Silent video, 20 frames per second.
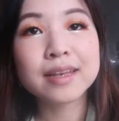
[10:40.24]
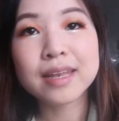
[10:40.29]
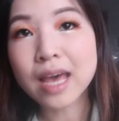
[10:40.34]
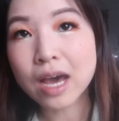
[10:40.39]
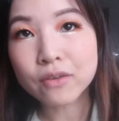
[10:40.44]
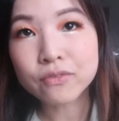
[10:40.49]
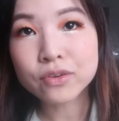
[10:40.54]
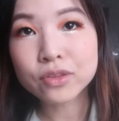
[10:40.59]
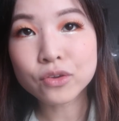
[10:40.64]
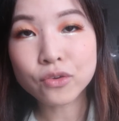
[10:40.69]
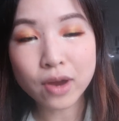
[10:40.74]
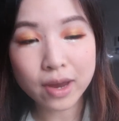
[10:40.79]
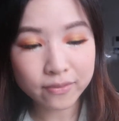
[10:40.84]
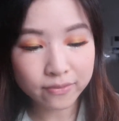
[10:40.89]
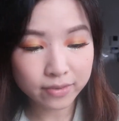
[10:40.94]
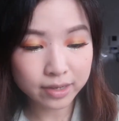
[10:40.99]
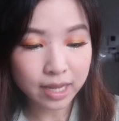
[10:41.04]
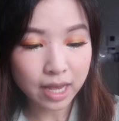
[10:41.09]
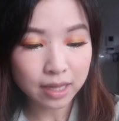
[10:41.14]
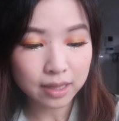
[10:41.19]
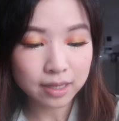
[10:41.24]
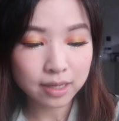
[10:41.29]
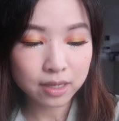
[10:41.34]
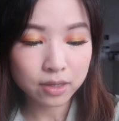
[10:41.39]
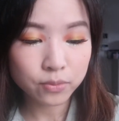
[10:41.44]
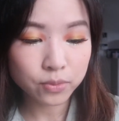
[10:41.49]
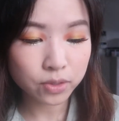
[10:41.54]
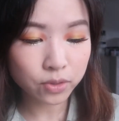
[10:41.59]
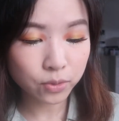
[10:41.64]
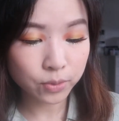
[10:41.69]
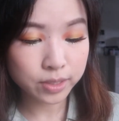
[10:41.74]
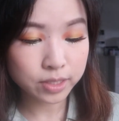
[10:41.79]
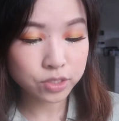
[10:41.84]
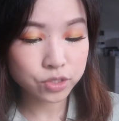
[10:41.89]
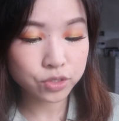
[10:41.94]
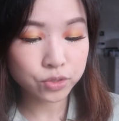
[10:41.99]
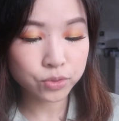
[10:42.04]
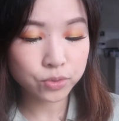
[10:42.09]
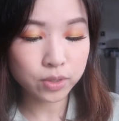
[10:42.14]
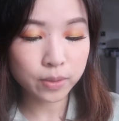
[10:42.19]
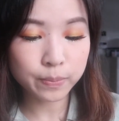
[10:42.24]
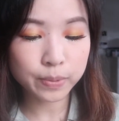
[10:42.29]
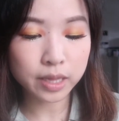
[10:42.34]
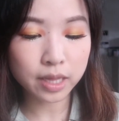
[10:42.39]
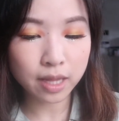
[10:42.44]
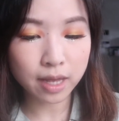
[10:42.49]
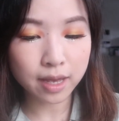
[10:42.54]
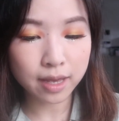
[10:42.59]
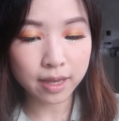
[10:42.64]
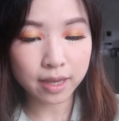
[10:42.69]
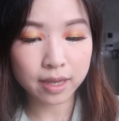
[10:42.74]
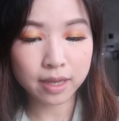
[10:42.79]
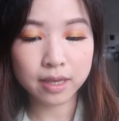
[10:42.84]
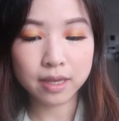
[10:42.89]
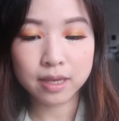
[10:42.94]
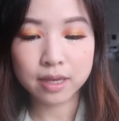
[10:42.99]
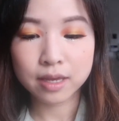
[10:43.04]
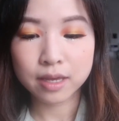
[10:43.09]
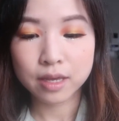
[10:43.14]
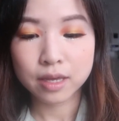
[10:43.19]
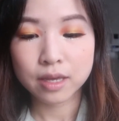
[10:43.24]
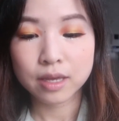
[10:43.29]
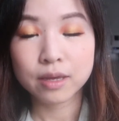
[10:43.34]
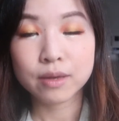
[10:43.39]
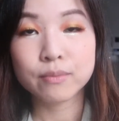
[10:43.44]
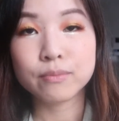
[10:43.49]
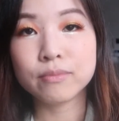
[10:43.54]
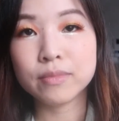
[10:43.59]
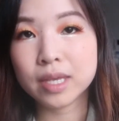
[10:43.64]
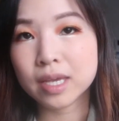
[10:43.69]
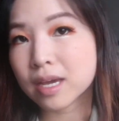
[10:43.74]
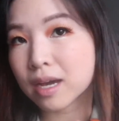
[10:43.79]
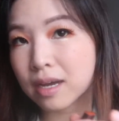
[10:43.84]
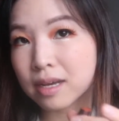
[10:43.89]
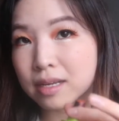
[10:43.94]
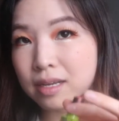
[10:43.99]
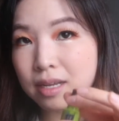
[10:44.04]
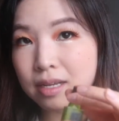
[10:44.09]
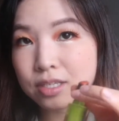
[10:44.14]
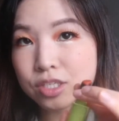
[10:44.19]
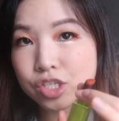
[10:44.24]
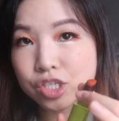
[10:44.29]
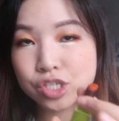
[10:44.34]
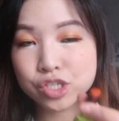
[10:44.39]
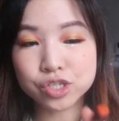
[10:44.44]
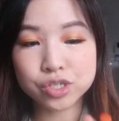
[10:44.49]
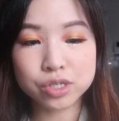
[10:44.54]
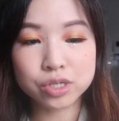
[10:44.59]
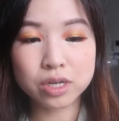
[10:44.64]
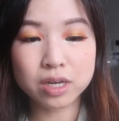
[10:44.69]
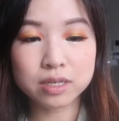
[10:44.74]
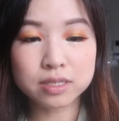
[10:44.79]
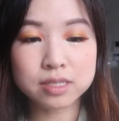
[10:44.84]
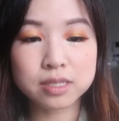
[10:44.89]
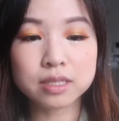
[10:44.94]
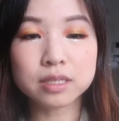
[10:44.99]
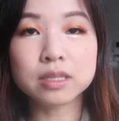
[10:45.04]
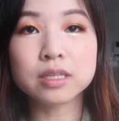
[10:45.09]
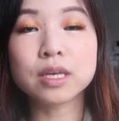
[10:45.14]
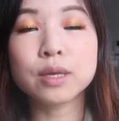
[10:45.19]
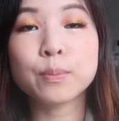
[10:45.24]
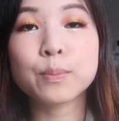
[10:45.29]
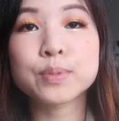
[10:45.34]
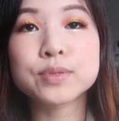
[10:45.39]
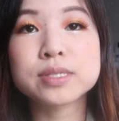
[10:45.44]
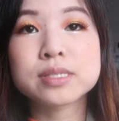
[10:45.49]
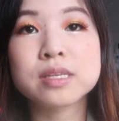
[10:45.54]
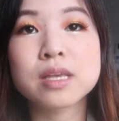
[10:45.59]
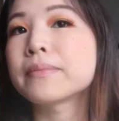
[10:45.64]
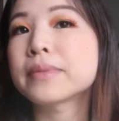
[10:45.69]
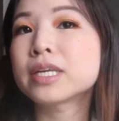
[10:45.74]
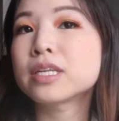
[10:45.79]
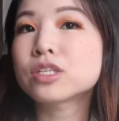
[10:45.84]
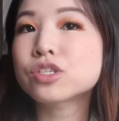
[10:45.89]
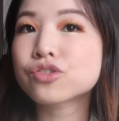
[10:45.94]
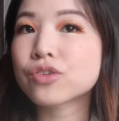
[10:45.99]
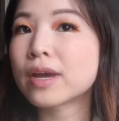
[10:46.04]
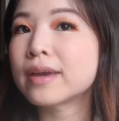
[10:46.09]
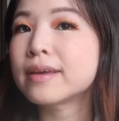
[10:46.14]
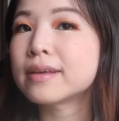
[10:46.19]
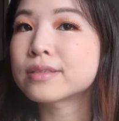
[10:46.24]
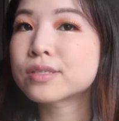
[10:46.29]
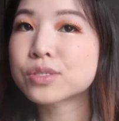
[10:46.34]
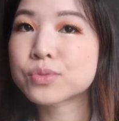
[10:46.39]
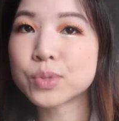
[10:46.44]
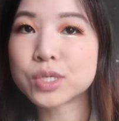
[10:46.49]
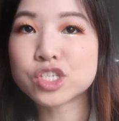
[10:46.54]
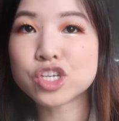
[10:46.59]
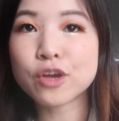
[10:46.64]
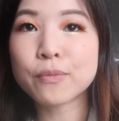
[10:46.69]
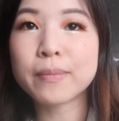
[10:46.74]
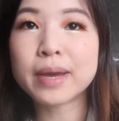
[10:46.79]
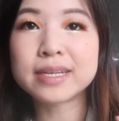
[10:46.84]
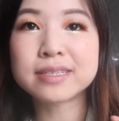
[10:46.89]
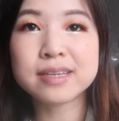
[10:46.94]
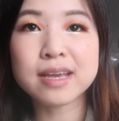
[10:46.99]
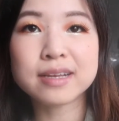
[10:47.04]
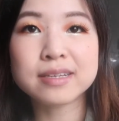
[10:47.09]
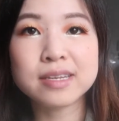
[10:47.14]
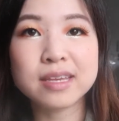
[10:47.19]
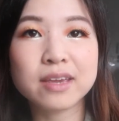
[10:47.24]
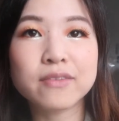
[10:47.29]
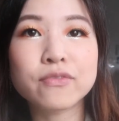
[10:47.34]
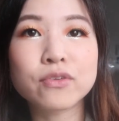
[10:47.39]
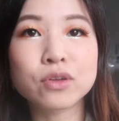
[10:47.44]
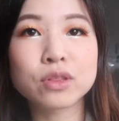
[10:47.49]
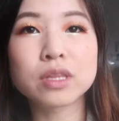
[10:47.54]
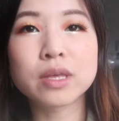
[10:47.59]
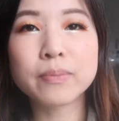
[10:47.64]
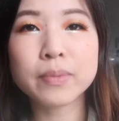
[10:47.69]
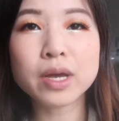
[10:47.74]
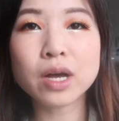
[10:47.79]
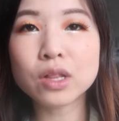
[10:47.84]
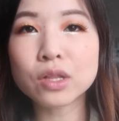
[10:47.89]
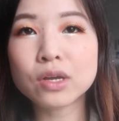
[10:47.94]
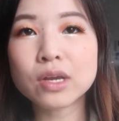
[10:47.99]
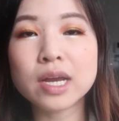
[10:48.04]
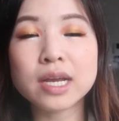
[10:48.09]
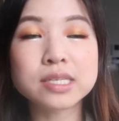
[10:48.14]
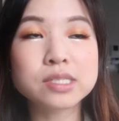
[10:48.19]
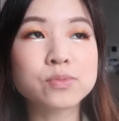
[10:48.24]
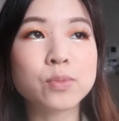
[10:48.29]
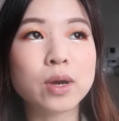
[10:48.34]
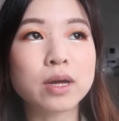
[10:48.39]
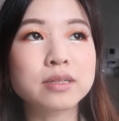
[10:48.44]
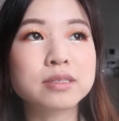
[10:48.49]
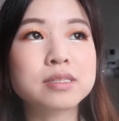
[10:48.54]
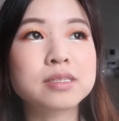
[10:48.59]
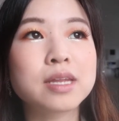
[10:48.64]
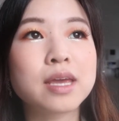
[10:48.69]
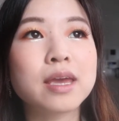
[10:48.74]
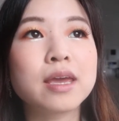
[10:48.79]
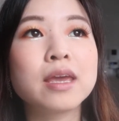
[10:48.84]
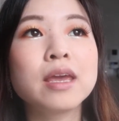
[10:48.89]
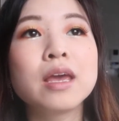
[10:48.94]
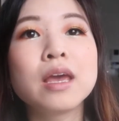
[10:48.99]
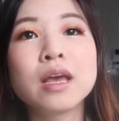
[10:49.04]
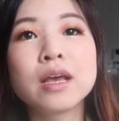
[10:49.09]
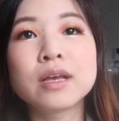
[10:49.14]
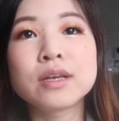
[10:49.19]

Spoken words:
now for the grand finale, we're going to apply Mikan Ginger onto the lips. I'm gonna try and switch up my technique for lip color as well today.